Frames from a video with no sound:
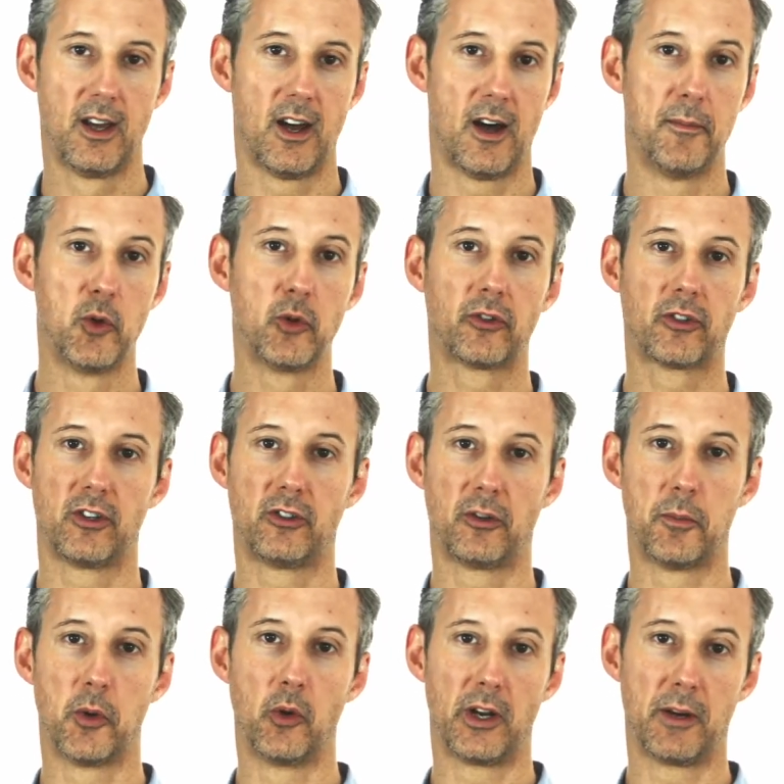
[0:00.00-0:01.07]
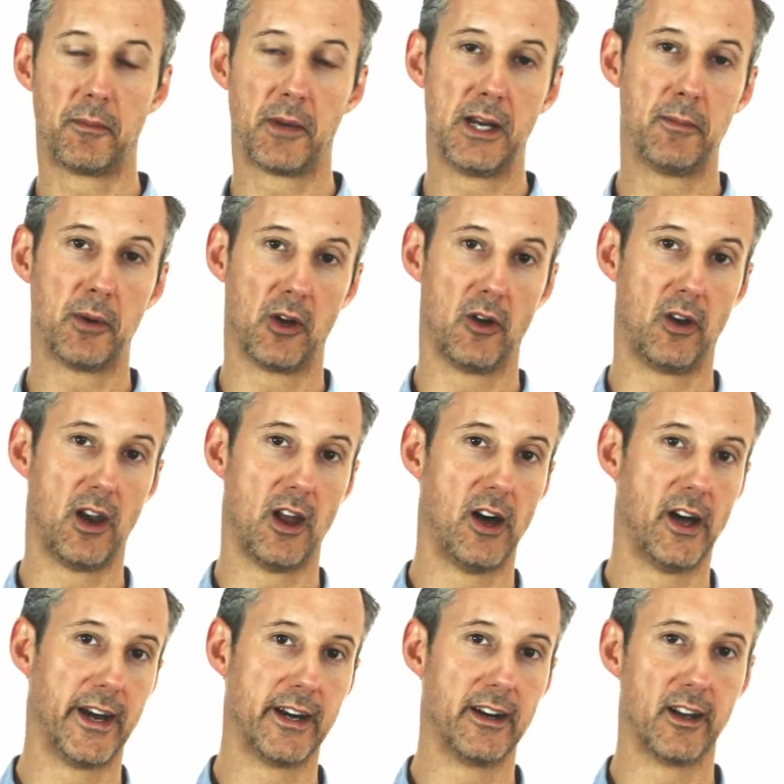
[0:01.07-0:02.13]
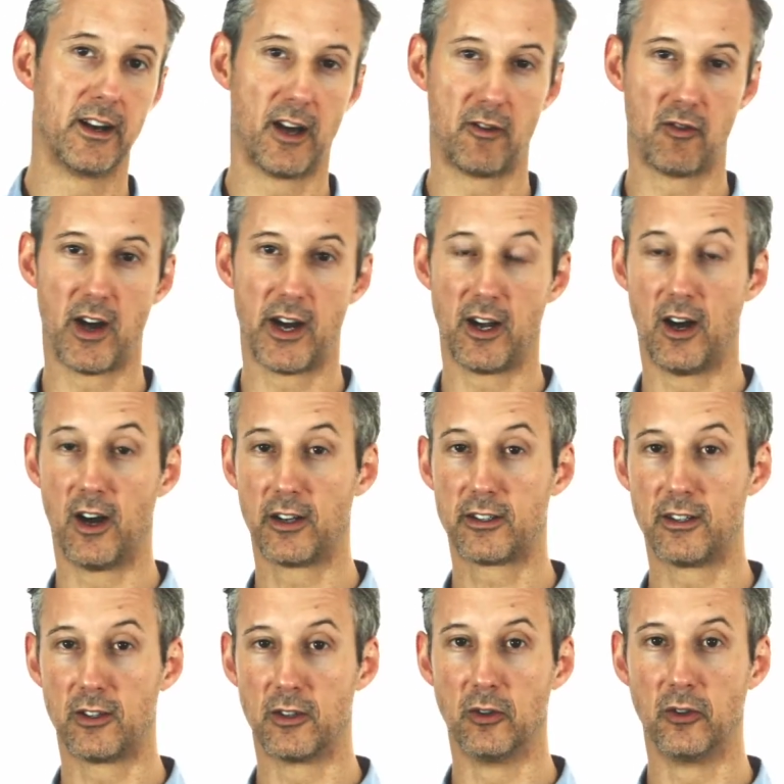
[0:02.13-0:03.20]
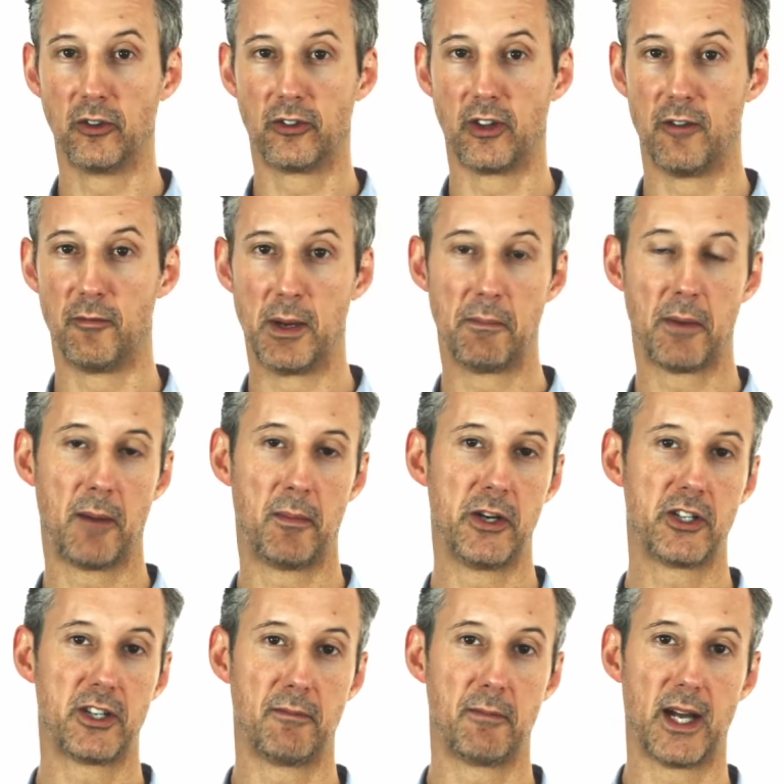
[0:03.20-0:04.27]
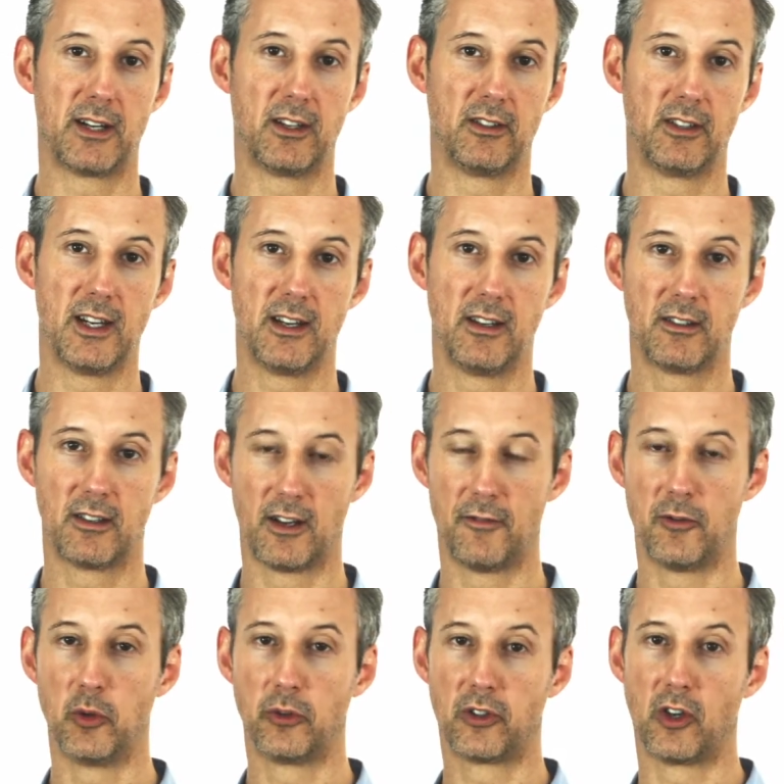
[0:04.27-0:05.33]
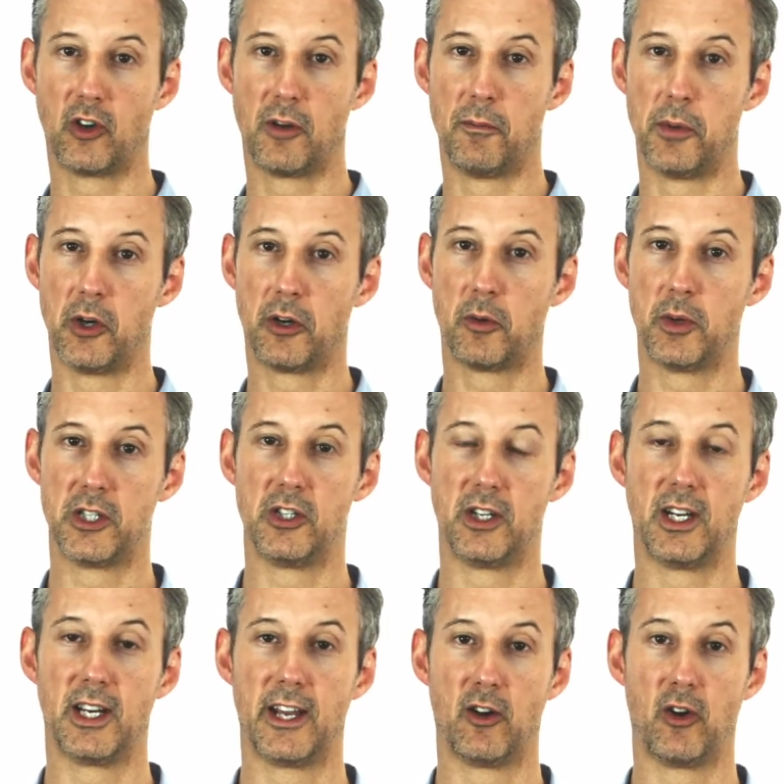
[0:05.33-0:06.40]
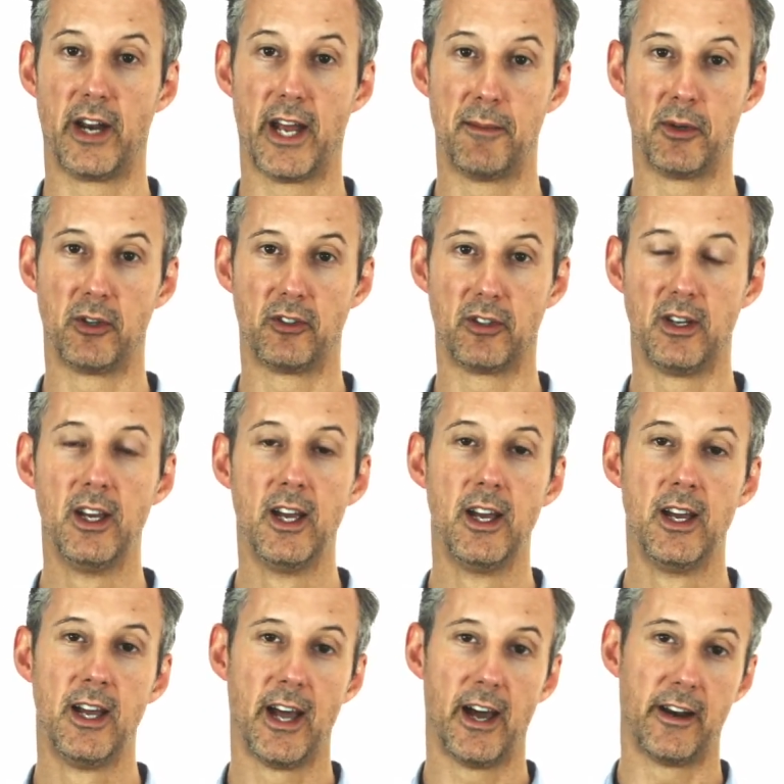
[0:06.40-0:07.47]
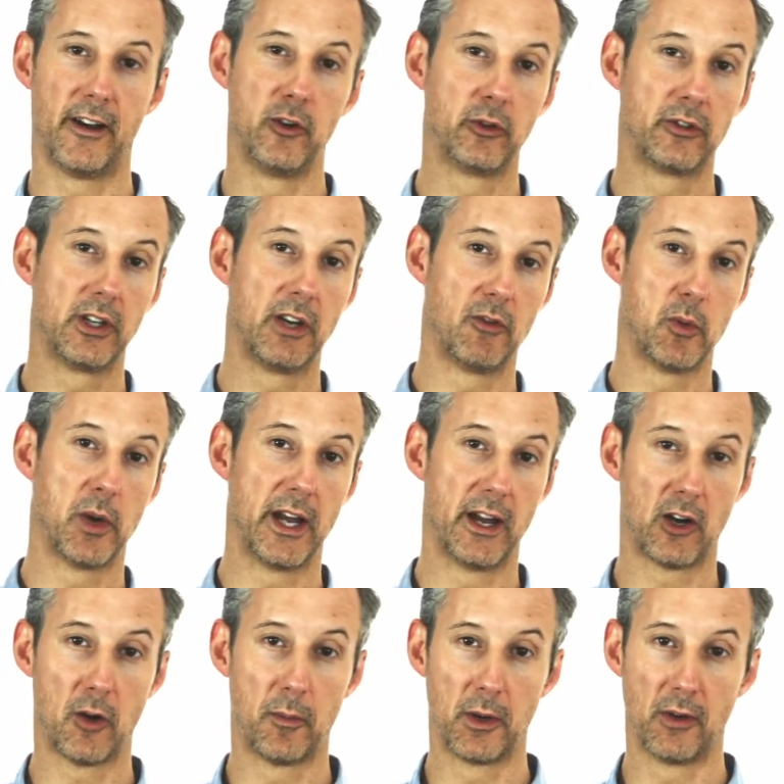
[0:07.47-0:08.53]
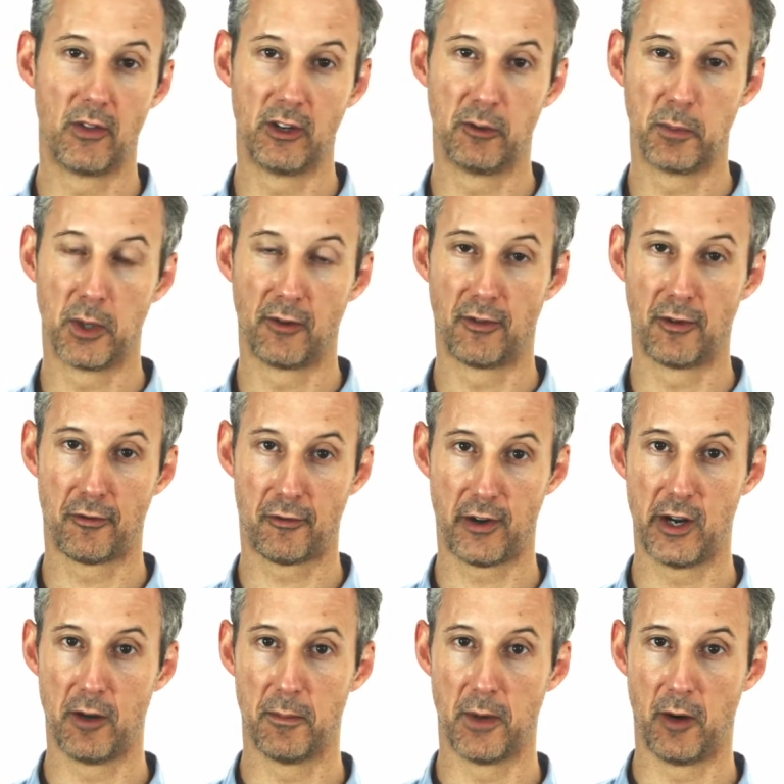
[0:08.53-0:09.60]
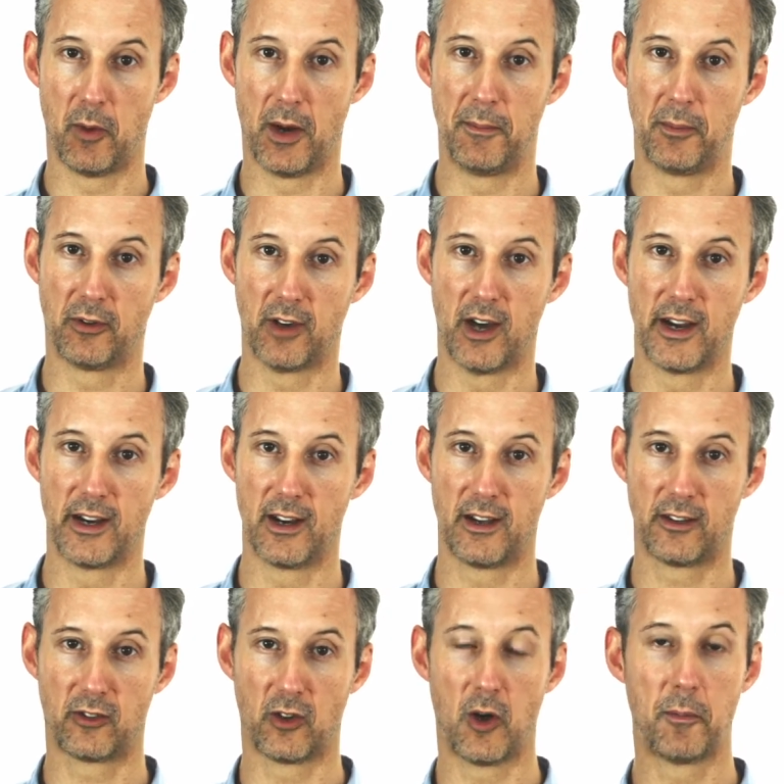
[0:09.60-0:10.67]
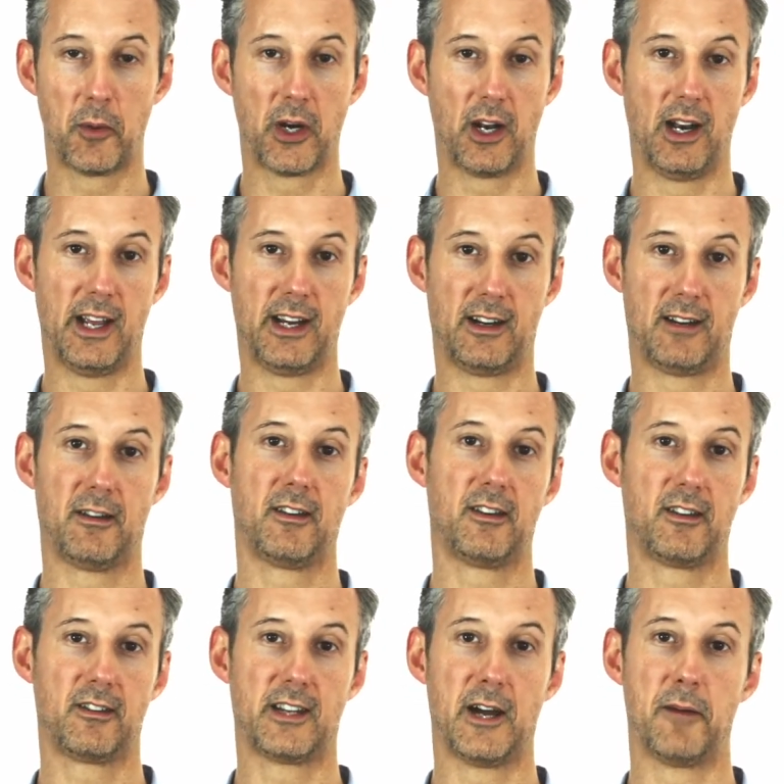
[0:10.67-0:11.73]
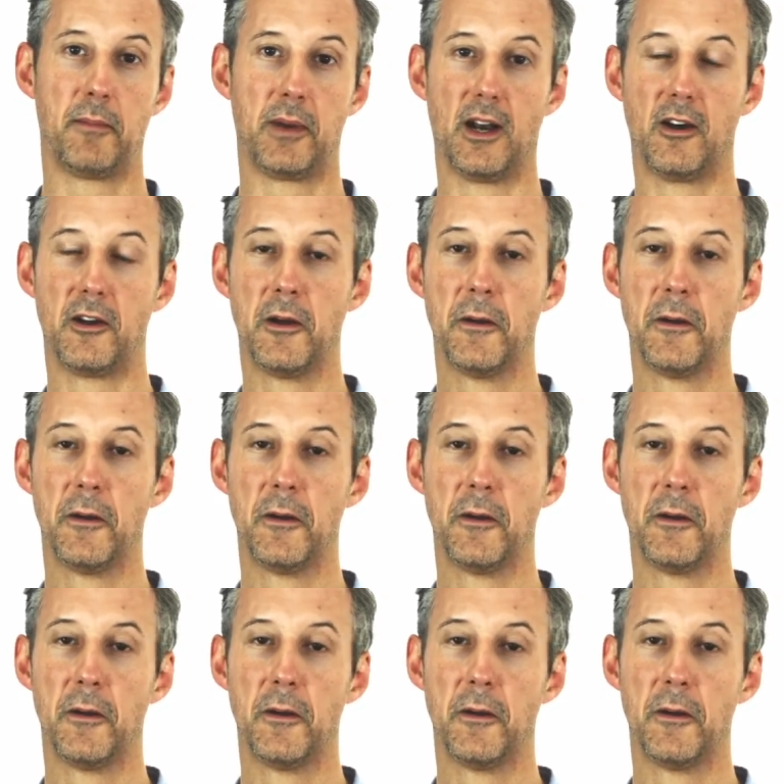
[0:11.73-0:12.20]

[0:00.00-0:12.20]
I'm also supporting people online, and I write articles that have been published in magazines, and I've also got a book which you can get on Amazon. And I also give away a copy of this book for free on my website. So I'll put a link down below.